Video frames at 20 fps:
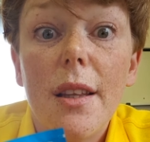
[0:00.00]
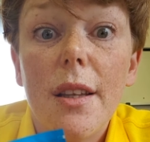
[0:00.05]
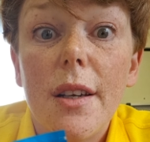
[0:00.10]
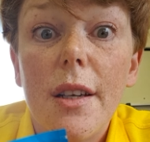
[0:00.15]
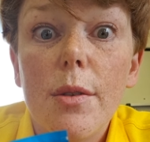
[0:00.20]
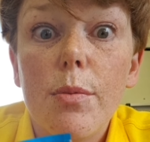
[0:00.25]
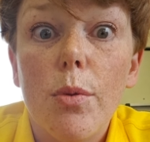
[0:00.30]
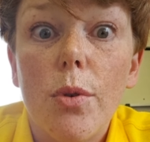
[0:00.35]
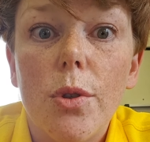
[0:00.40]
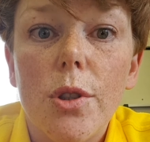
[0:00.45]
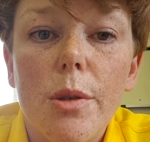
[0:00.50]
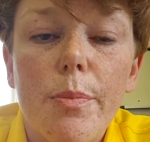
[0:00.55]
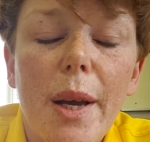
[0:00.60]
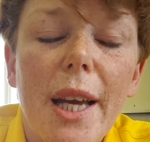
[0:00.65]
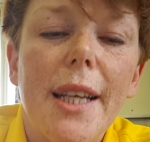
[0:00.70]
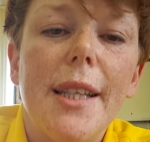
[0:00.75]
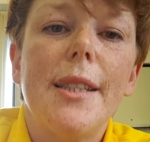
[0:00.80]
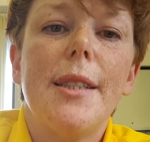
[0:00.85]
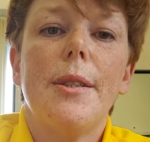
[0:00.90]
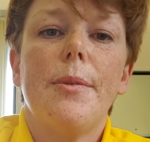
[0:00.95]
that it's
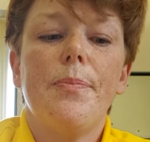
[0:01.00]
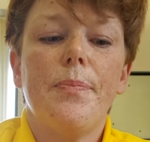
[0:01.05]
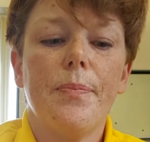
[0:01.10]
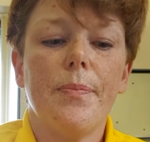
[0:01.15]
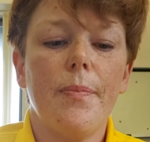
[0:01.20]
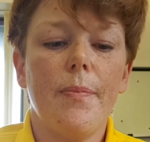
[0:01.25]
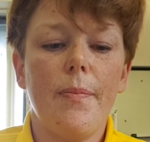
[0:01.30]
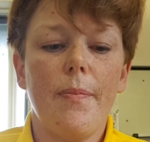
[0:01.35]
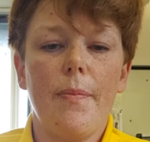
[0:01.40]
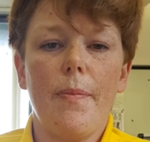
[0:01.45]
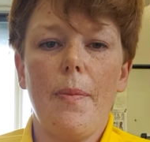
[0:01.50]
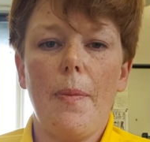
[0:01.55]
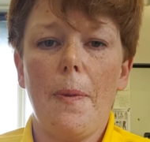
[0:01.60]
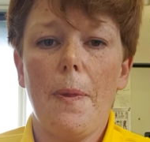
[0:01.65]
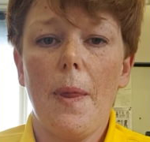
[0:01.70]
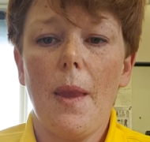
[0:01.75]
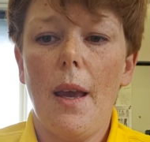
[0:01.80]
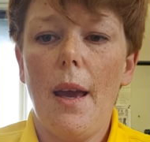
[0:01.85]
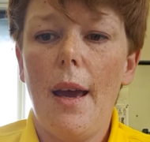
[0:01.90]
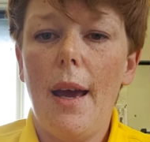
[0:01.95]
water-based.
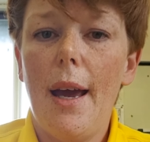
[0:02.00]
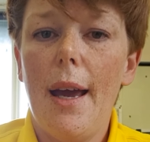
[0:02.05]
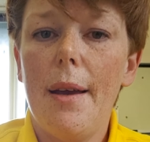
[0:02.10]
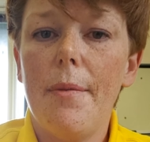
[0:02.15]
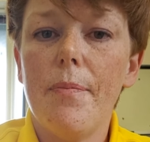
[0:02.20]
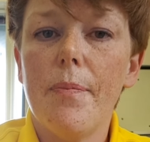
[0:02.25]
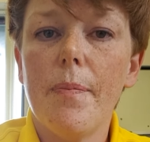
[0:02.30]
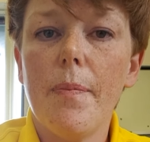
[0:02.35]
Okay.